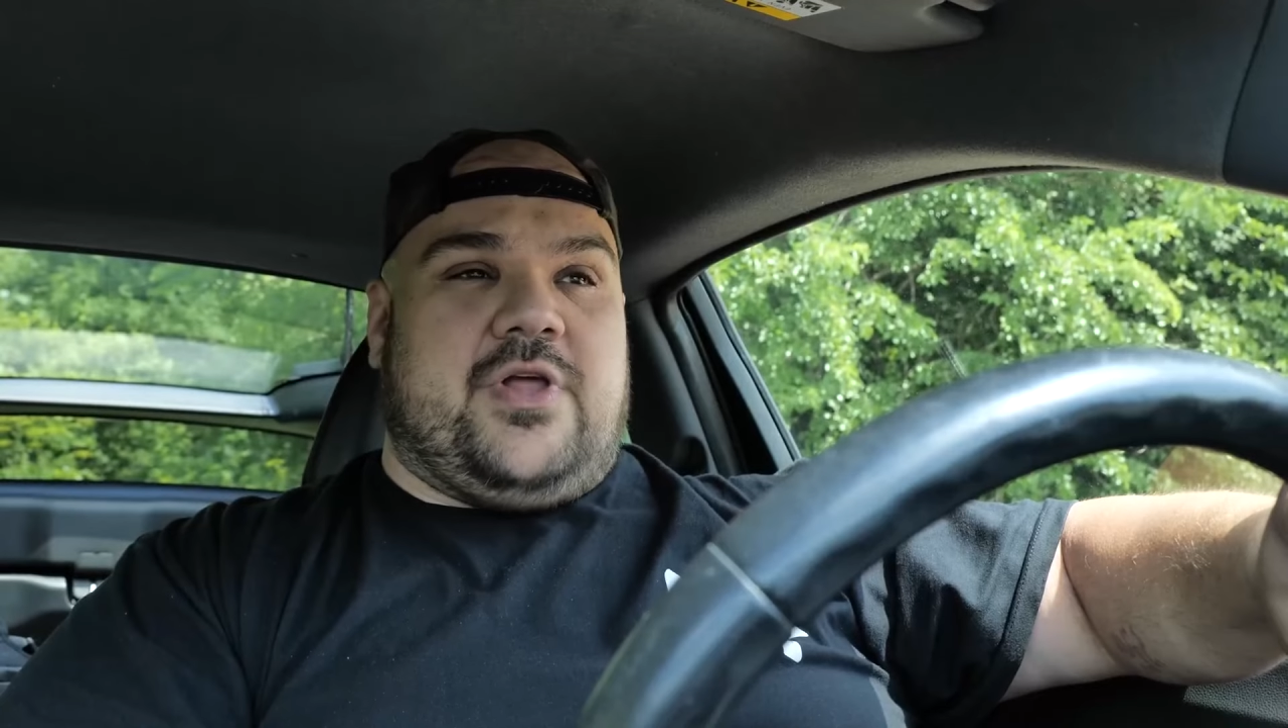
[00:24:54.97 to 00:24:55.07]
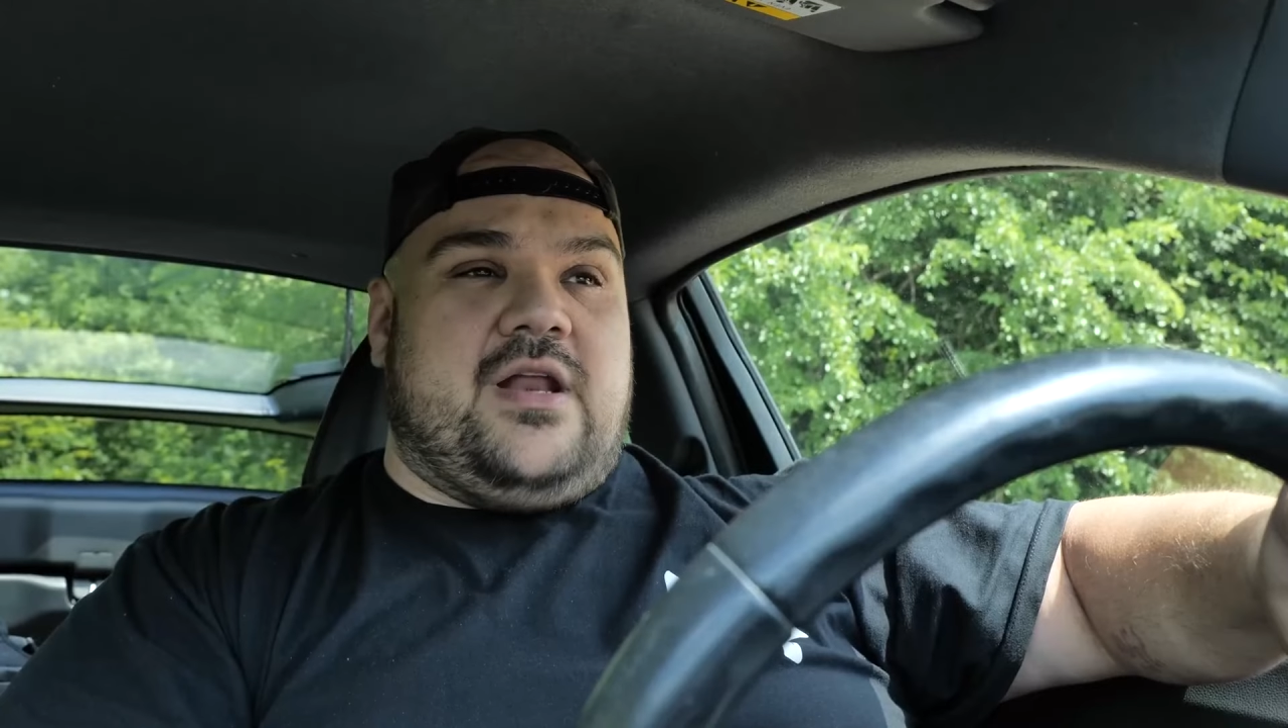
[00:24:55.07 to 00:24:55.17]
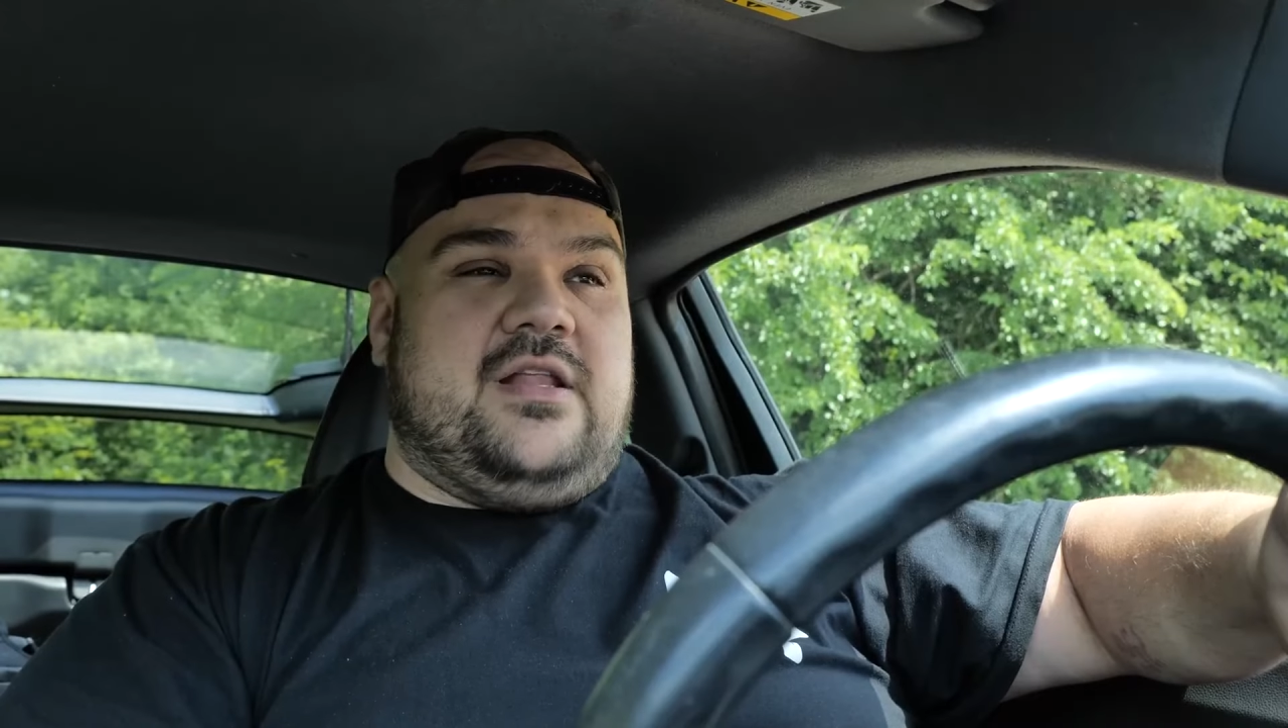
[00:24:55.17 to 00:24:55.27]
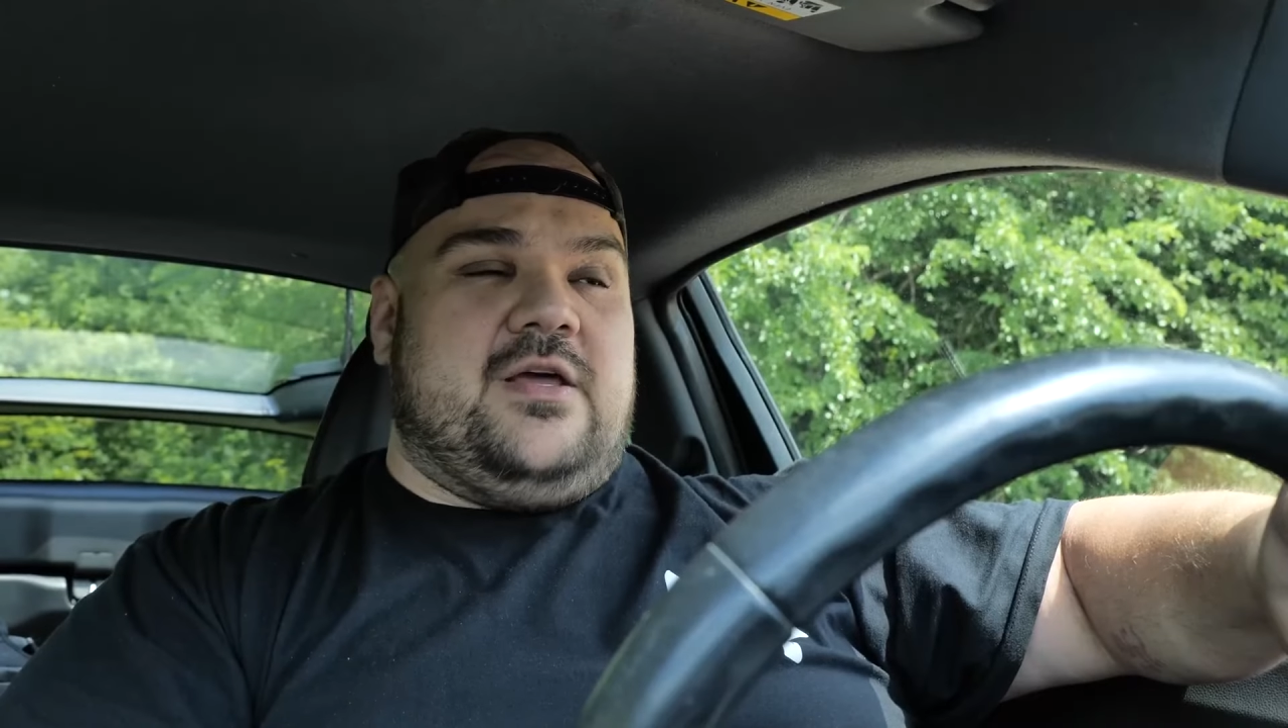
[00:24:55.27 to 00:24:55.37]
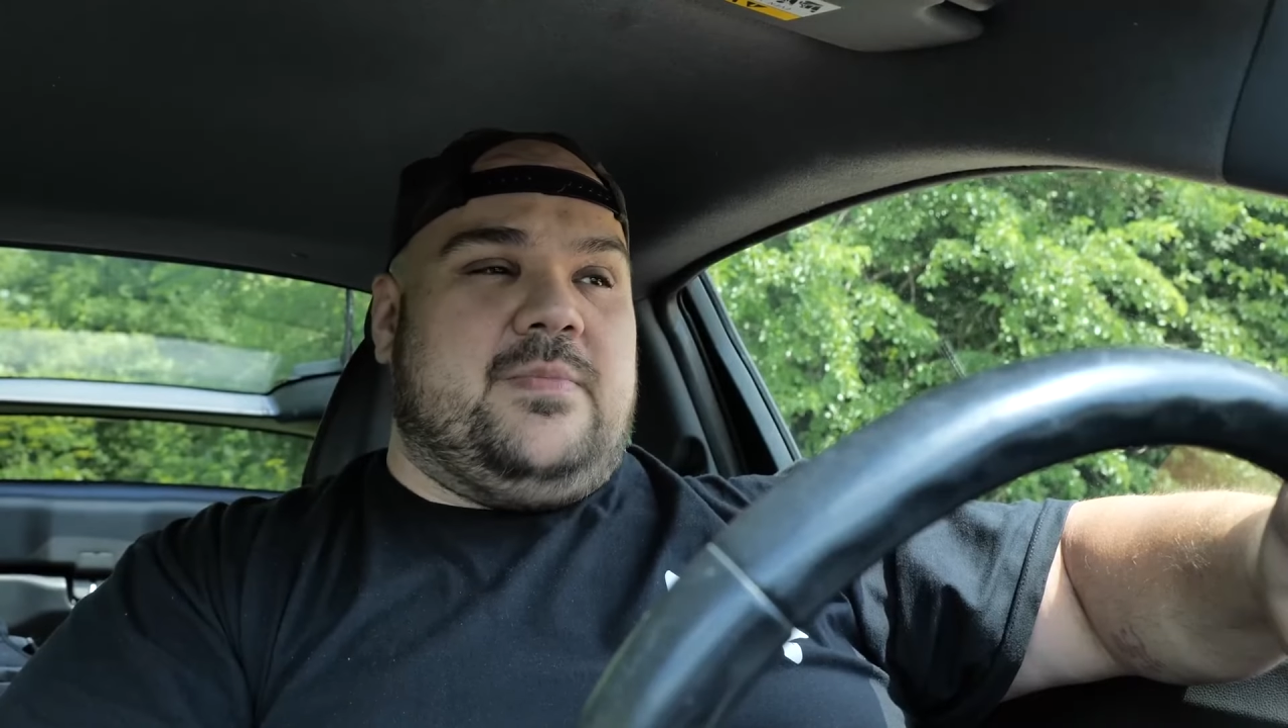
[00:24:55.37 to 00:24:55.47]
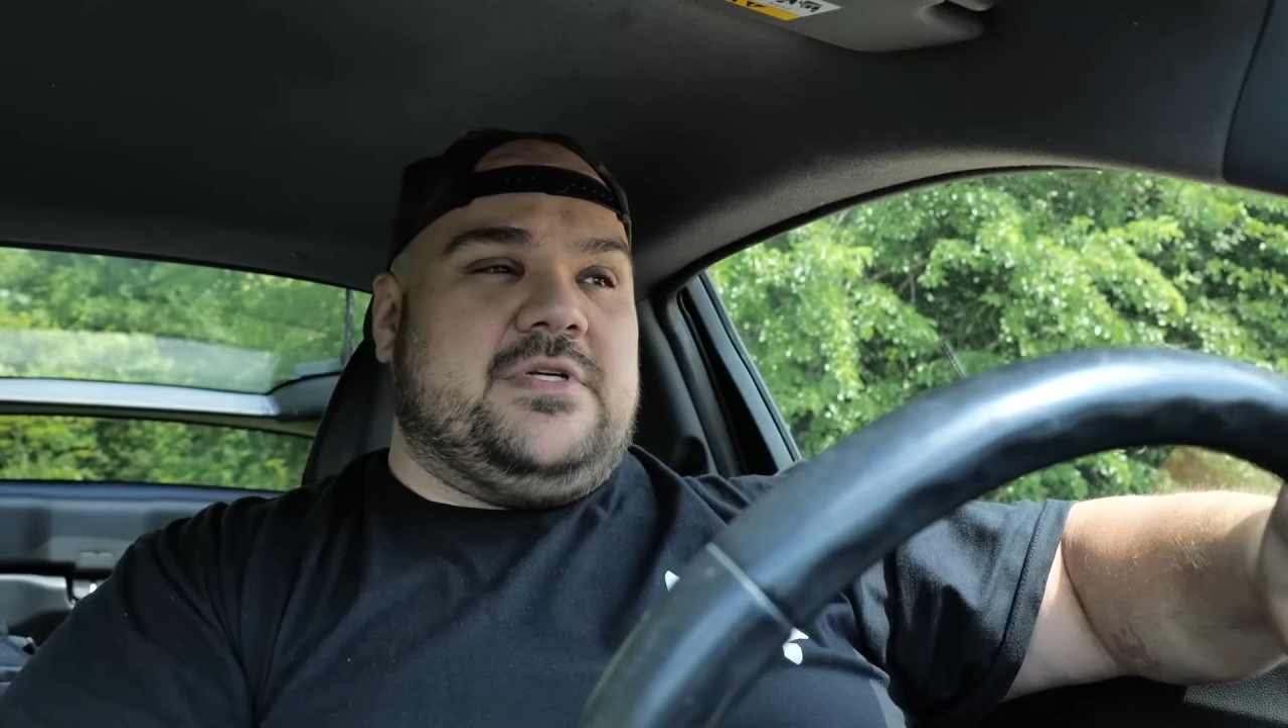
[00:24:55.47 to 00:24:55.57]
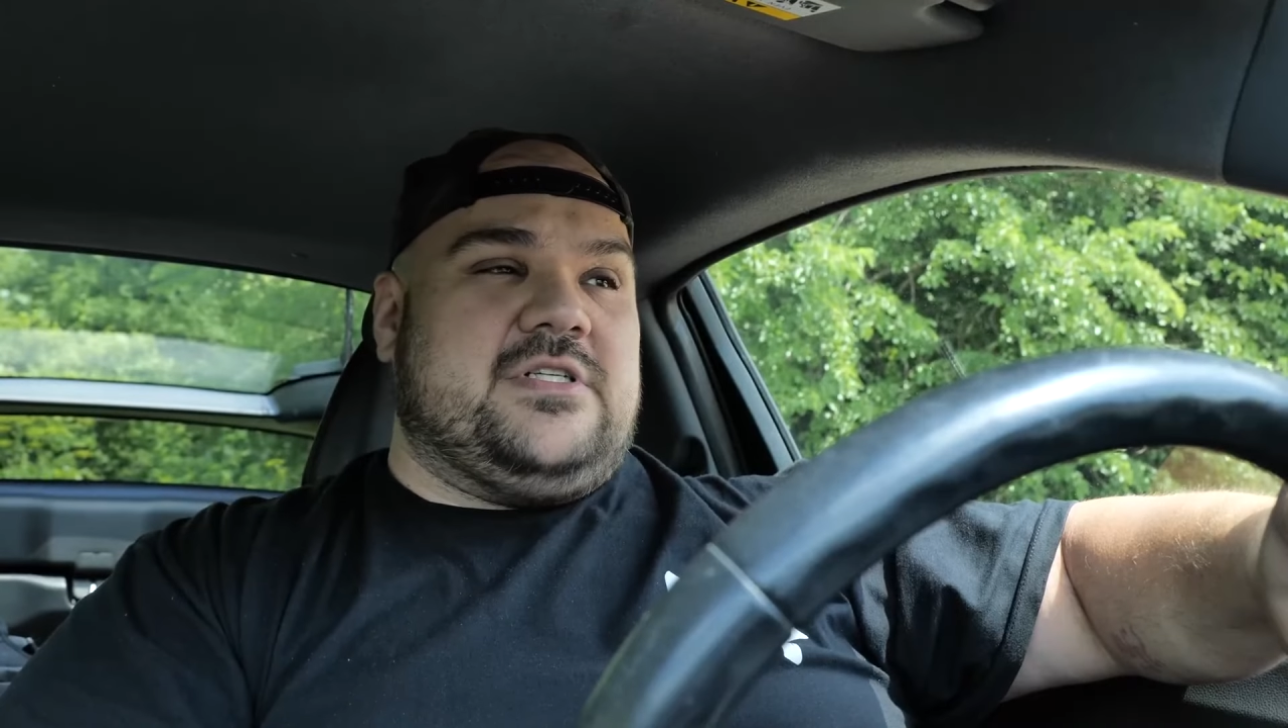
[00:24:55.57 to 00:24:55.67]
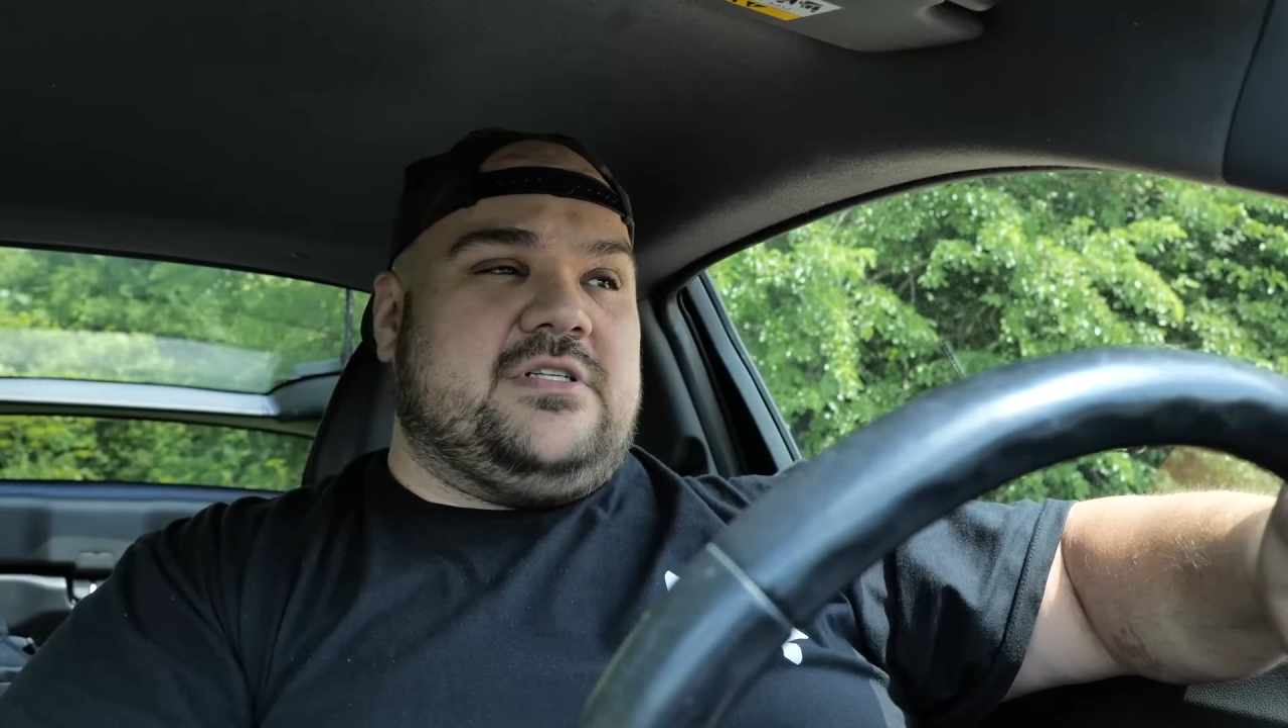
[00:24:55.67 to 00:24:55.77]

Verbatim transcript: planted them as